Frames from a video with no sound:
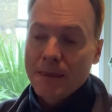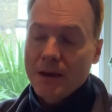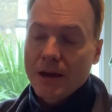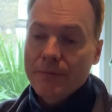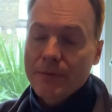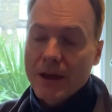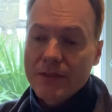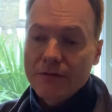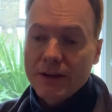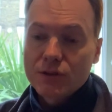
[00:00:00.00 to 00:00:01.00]
and
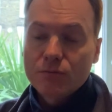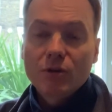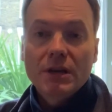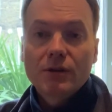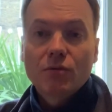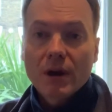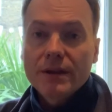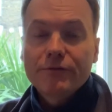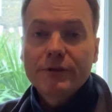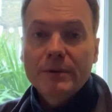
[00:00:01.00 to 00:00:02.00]
they've had some really
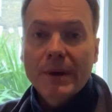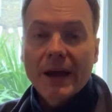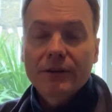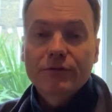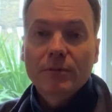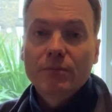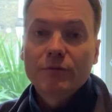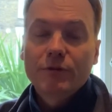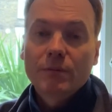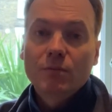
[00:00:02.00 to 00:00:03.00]
great feedback
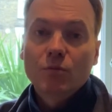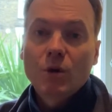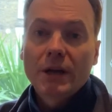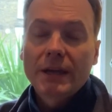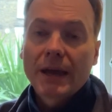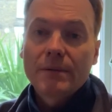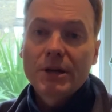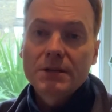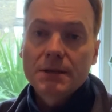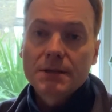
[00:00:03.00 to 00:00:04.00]
from working
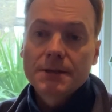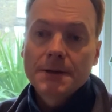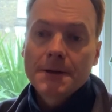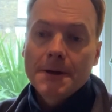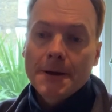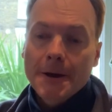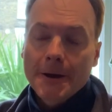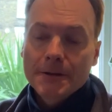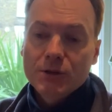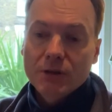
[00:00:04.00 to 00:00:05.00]
animators
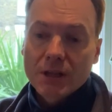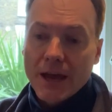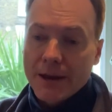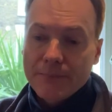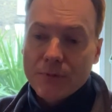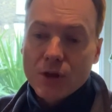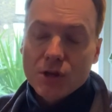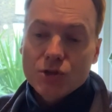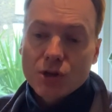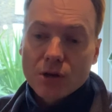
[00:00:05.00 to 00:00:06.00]
doing that.
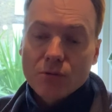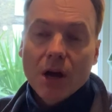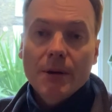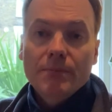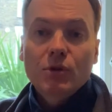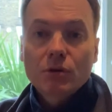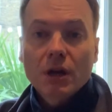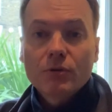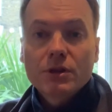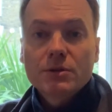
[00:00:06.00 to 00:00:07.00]
So good
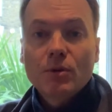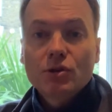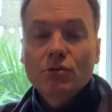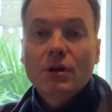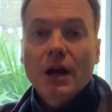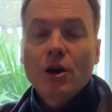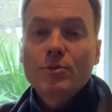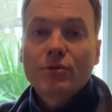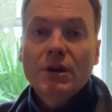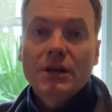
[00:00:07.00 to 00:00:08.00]
luck with this module. I hope
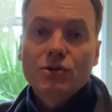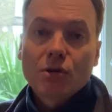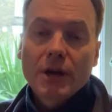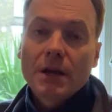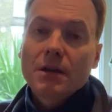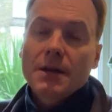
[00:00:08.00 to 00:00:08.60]
you really enjoy it.